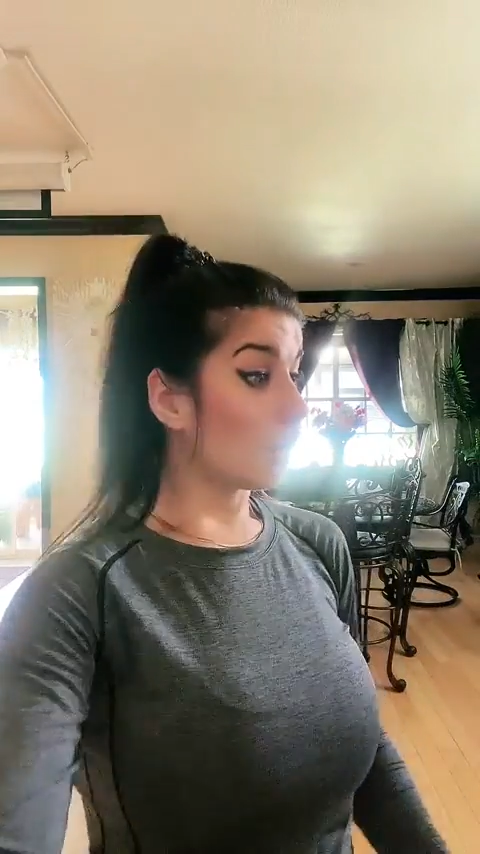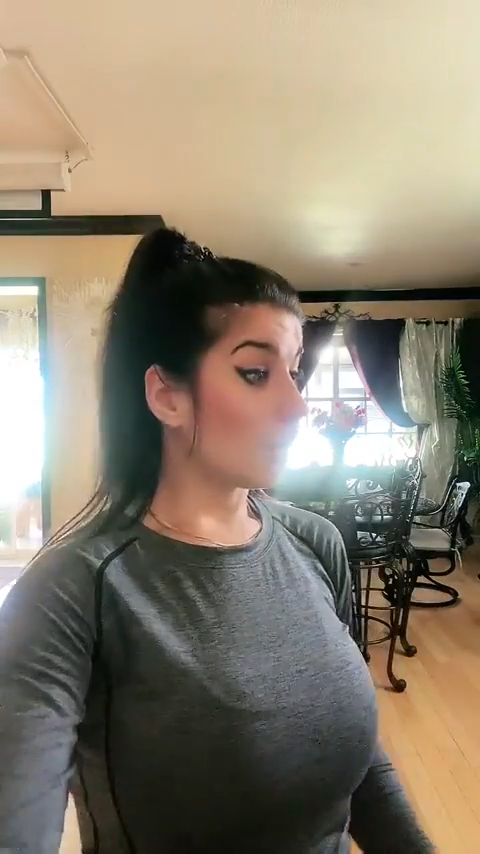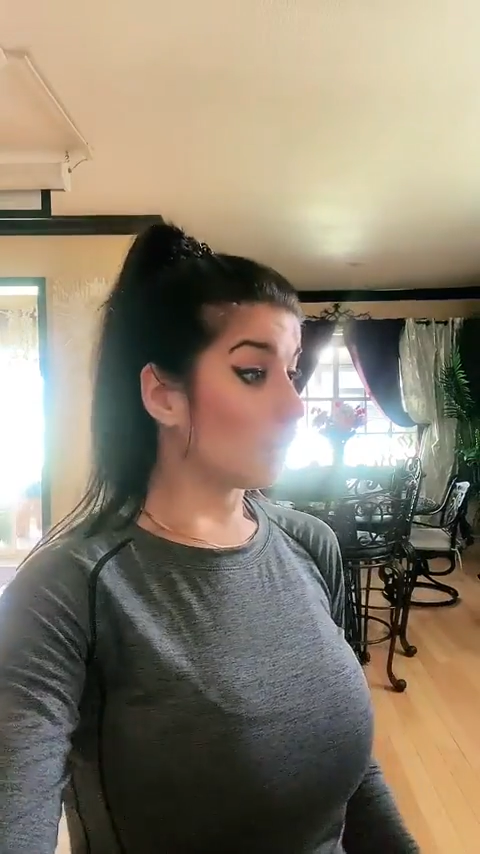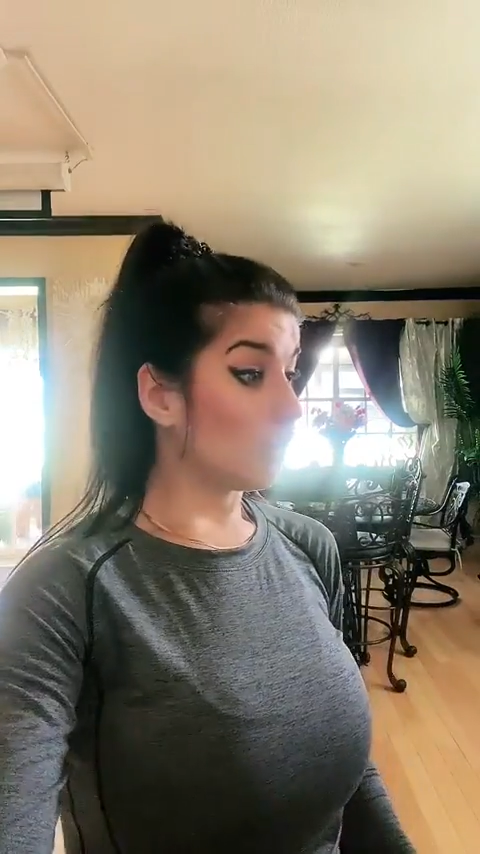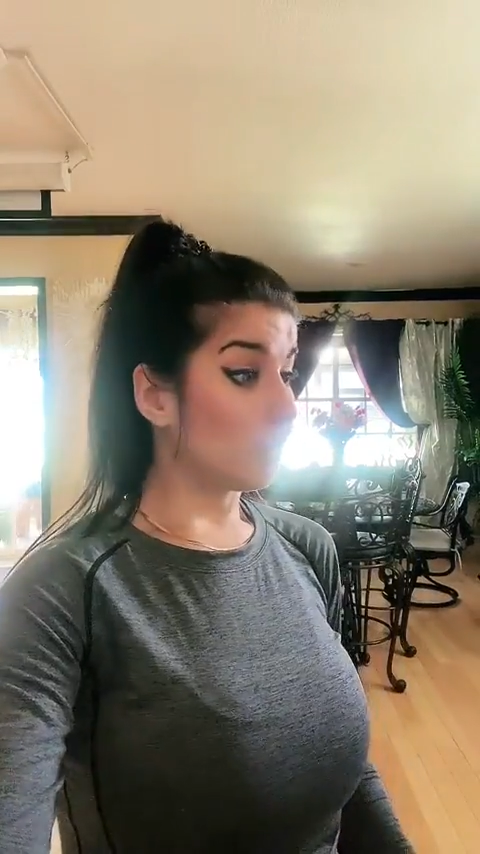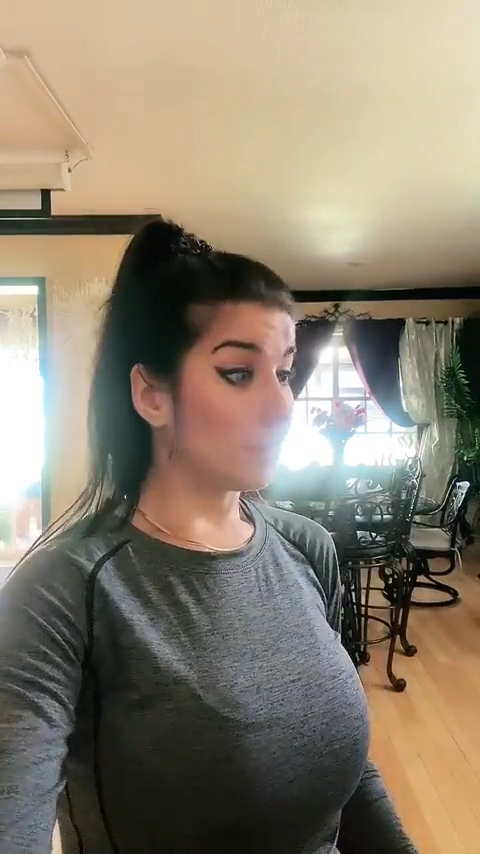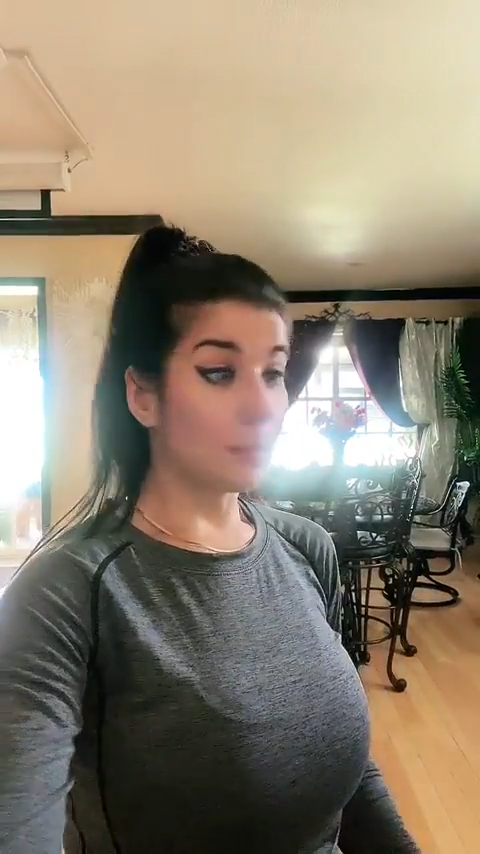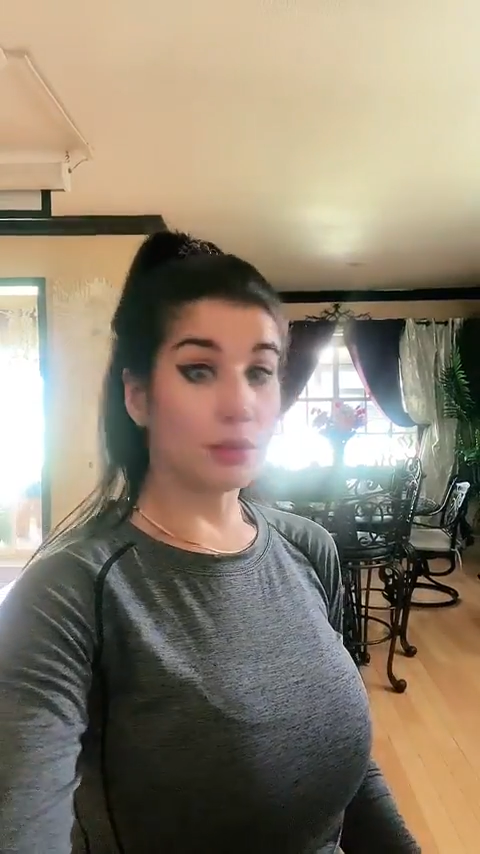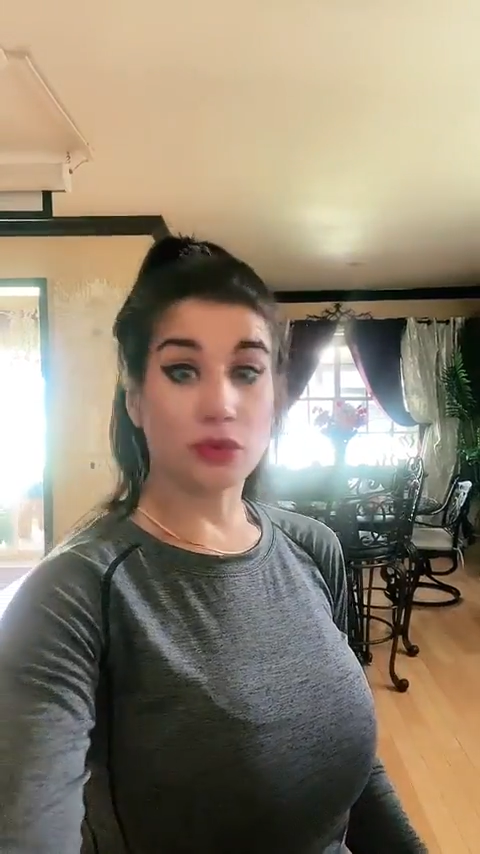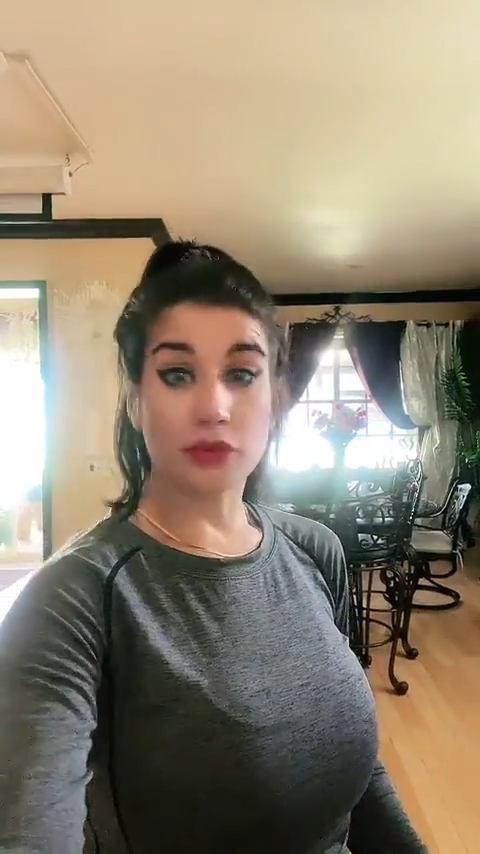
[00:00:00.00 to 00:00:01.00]
We will
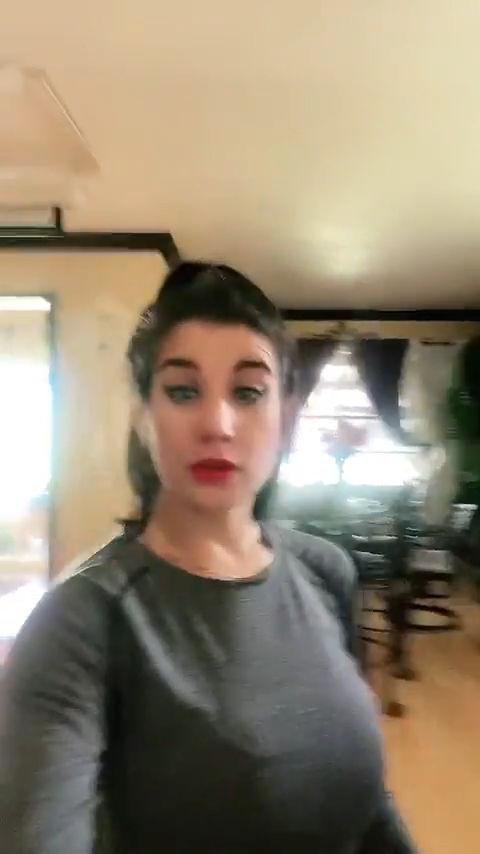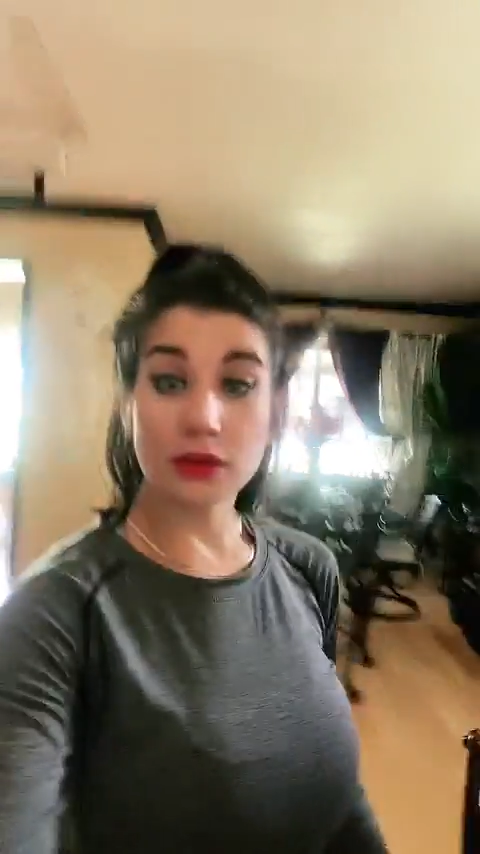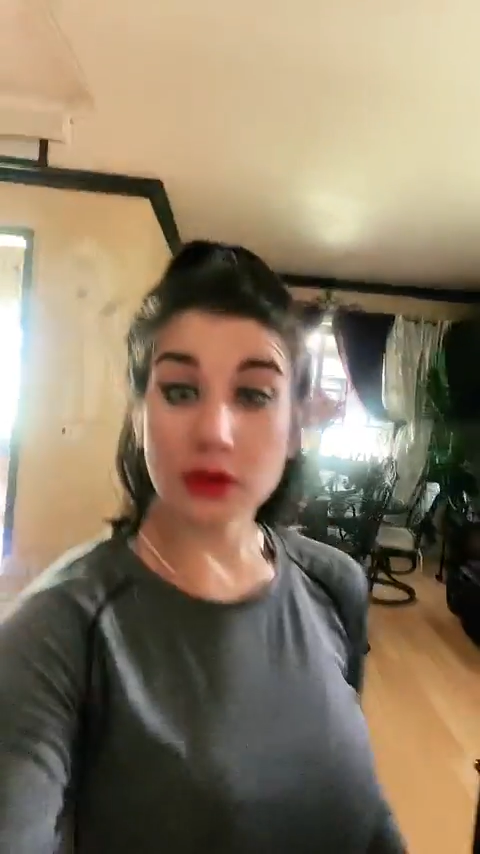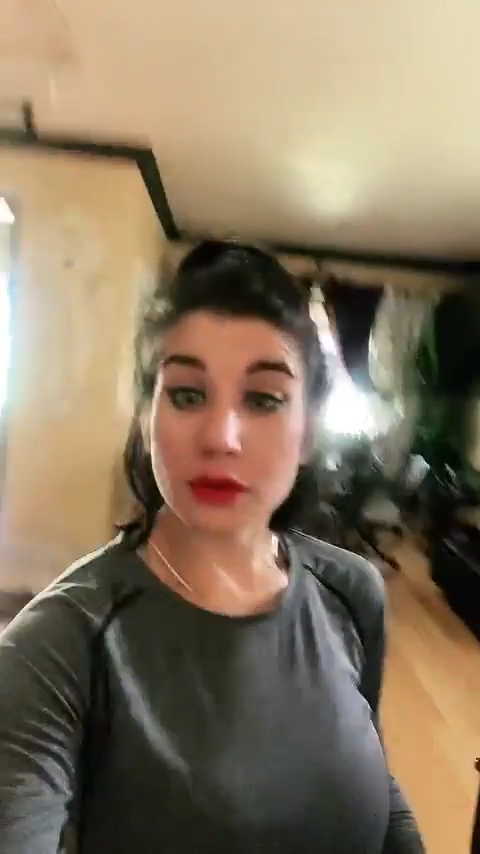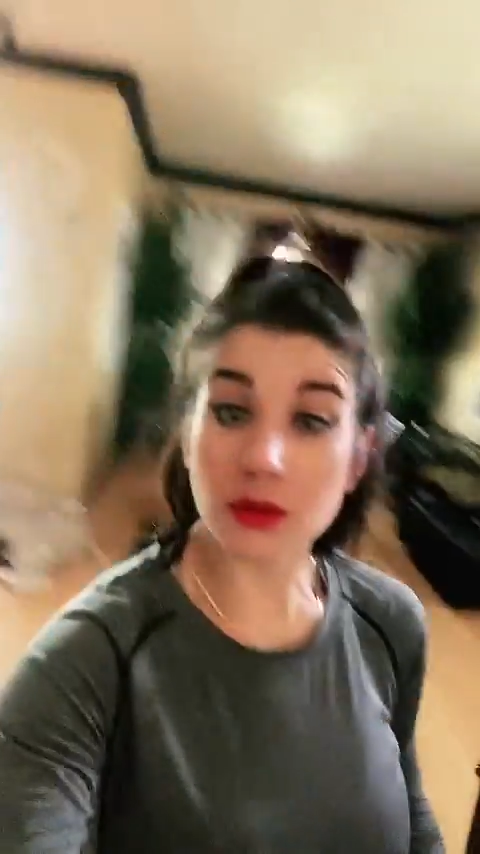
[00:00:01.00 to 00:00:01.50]
be moving.